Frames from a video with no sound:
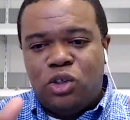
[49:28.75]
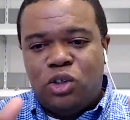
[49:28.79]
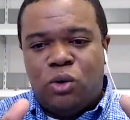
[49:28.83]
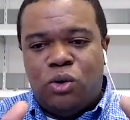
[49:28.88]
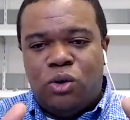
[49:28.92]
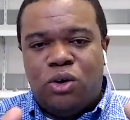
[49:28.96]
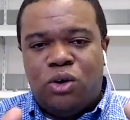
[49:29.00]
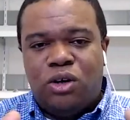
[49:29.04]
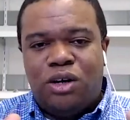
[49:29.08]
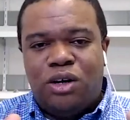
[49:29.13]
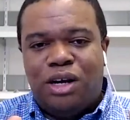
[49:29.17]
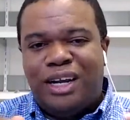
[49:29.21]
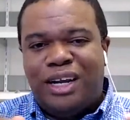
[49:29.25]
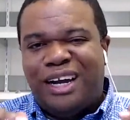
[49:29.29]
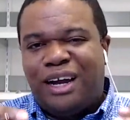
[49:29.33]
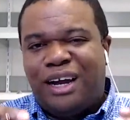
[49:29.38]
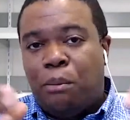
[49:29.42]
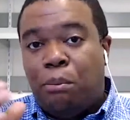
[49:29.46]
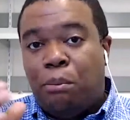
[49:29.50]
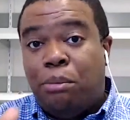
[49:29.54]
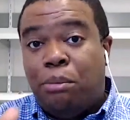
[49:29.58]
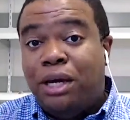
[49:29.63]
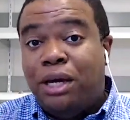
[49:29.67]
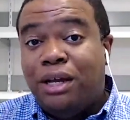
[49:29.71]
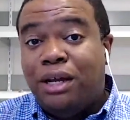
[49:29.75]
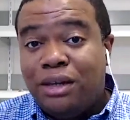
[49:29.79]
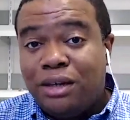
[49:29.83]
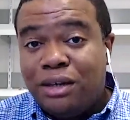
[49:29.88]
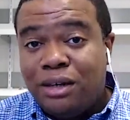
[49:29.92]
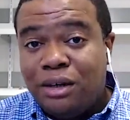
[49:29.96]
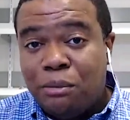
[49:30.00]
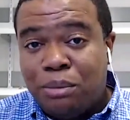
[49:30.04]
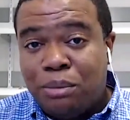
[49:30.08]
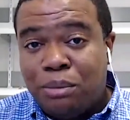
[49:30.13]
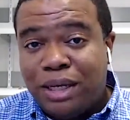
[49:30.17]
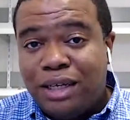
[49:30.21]
or like a
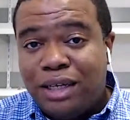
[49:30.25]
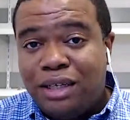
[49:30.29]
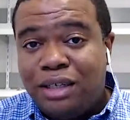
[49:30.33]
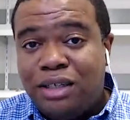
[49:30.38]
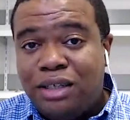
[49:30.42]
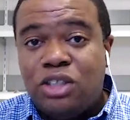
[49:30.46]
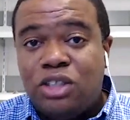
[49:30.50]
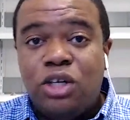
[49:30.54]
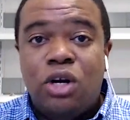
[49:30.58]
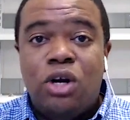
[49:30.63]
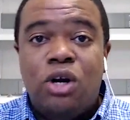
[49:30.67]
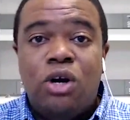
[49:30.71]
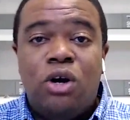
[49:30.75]
pillar page,